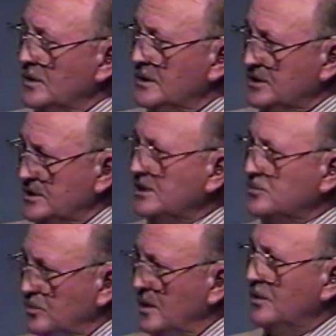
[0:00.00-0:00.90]
That's
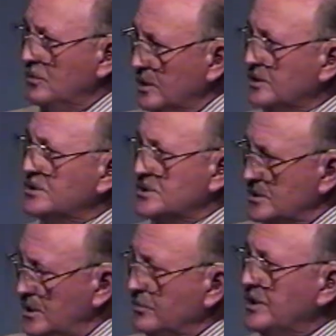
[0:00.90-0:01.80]
that's what what this
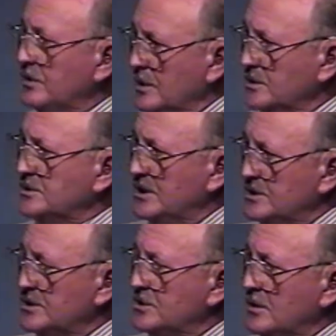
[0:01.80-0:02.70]
uh,
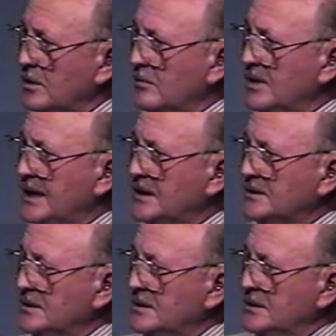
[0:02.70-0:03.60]
reorganization is all about.
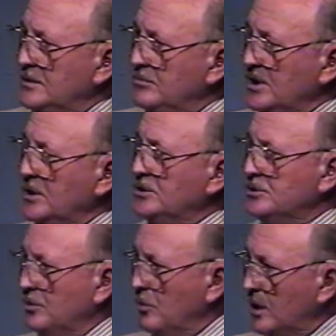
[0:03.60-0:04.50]
Mm -hmm. Because
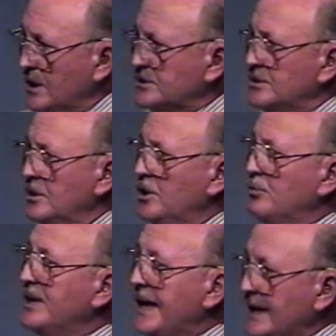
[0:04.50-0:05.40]
there was a, a,
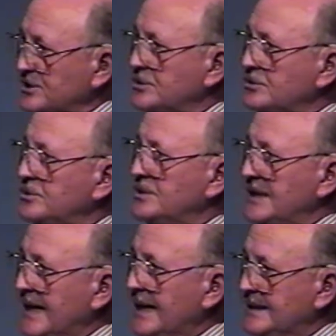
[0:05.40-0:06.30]
reaction to the
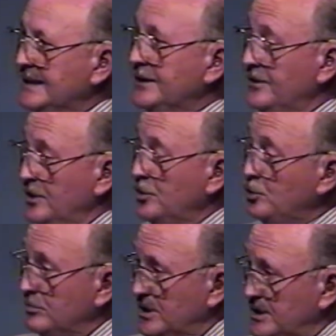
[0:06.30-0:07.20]
idea that
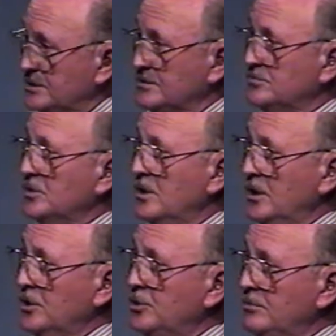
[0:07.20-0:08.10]
humanism
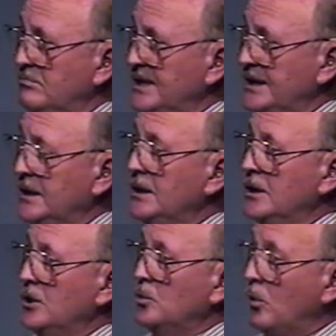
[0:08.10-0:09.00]
uh, could be
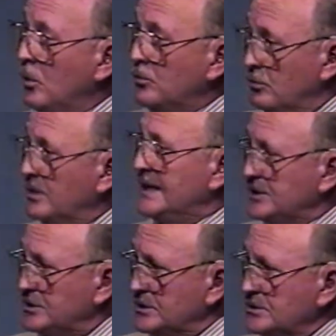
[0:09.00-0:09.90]
quote,
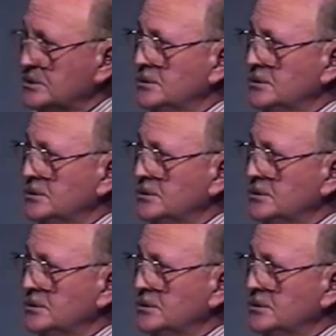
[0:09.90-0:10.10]
religious.